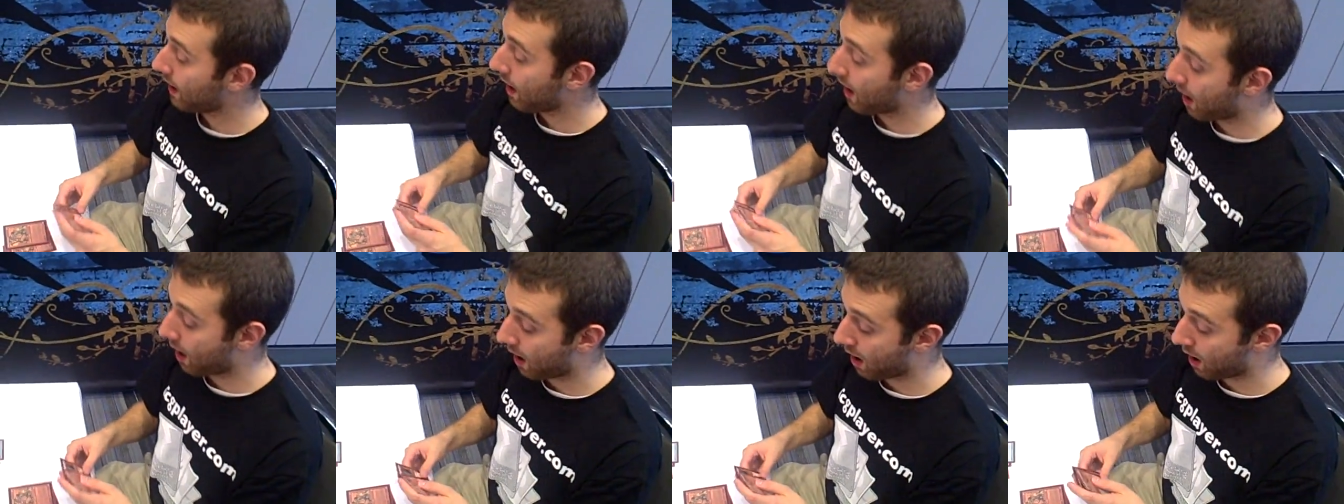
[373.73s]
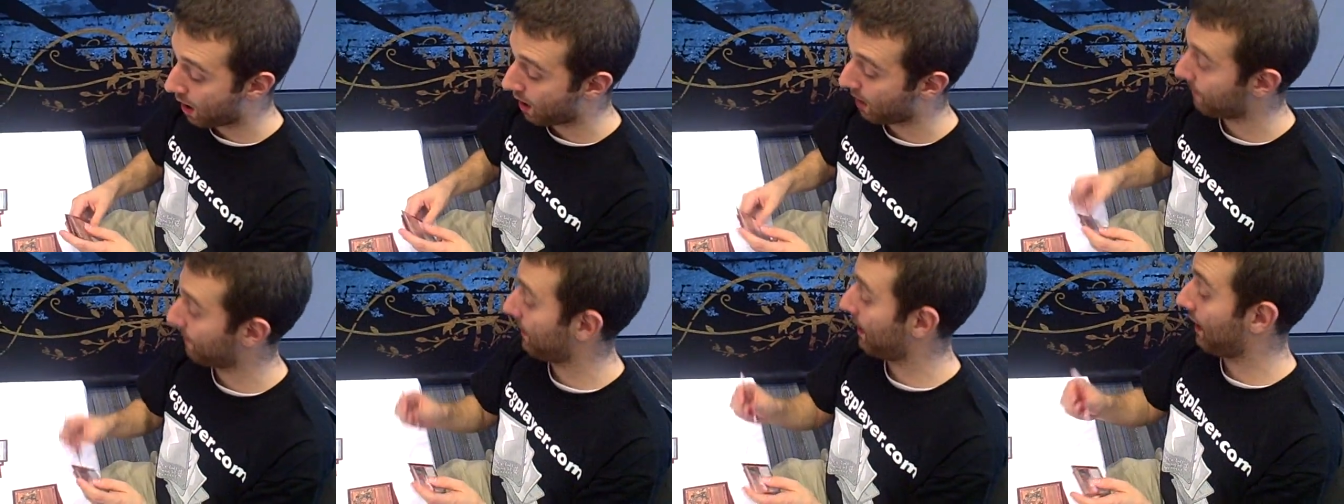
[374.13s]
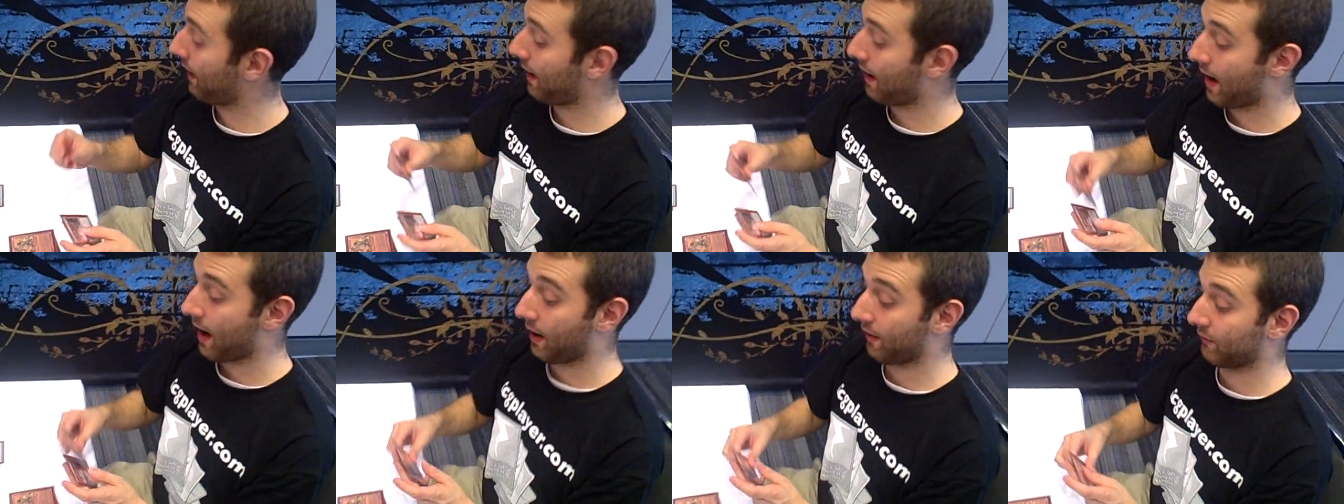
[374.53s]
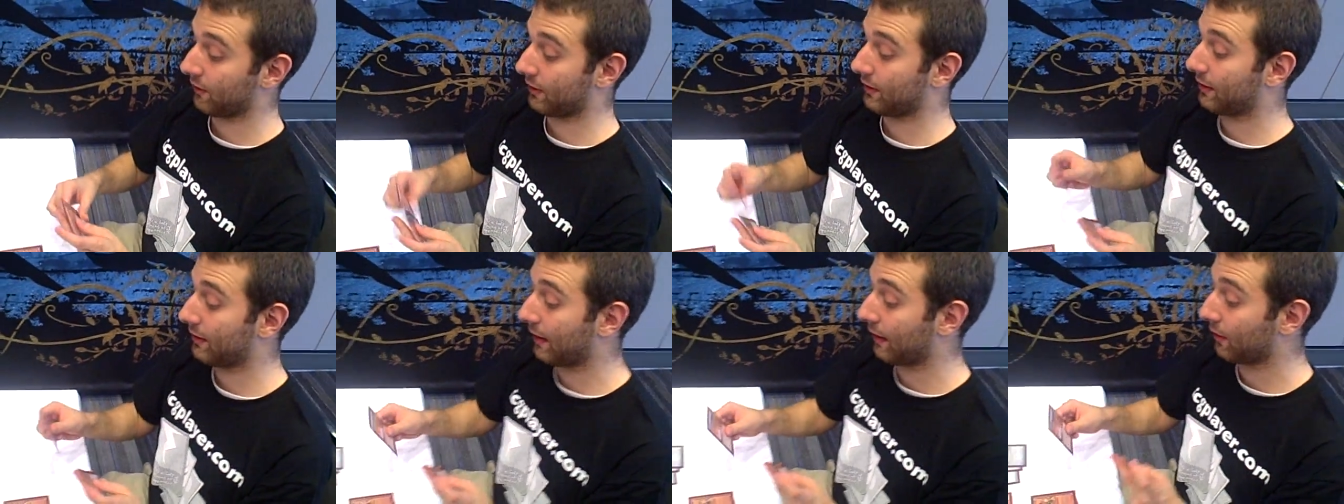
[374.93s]
I have a
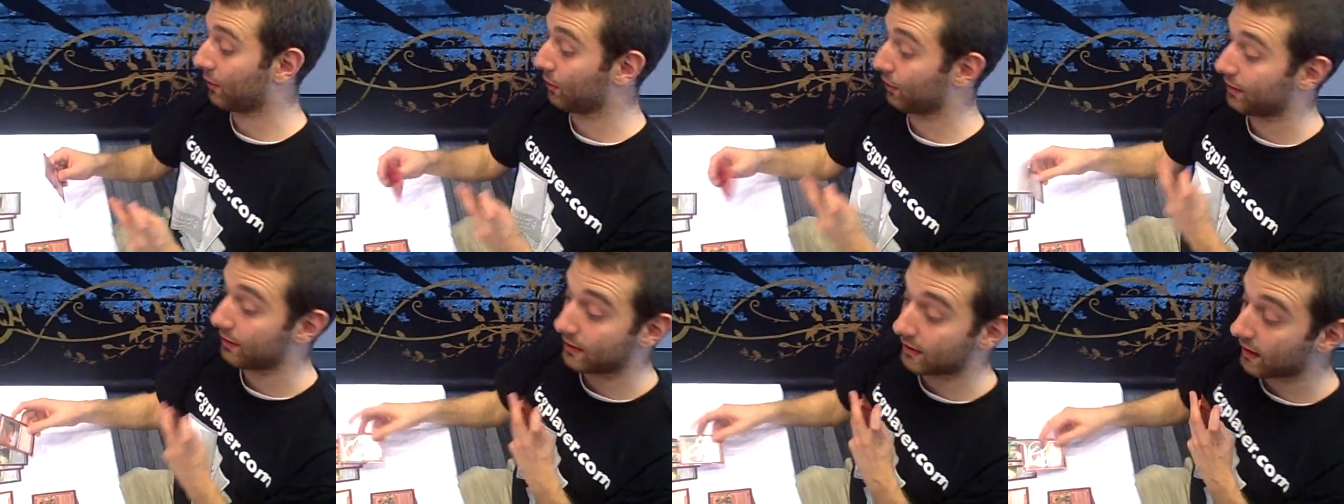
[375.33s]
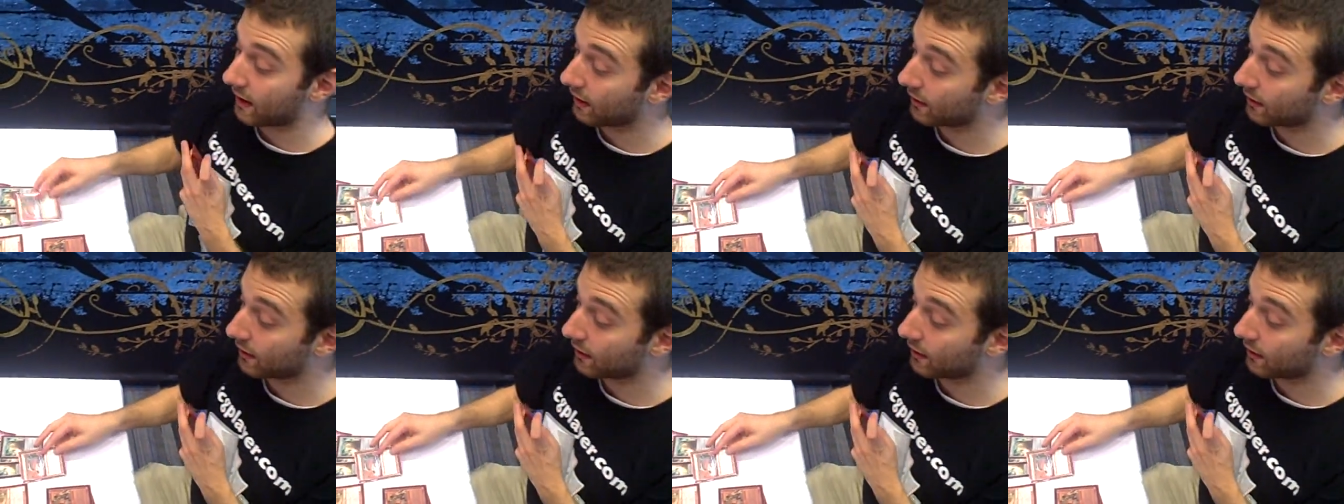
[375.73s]
single Sting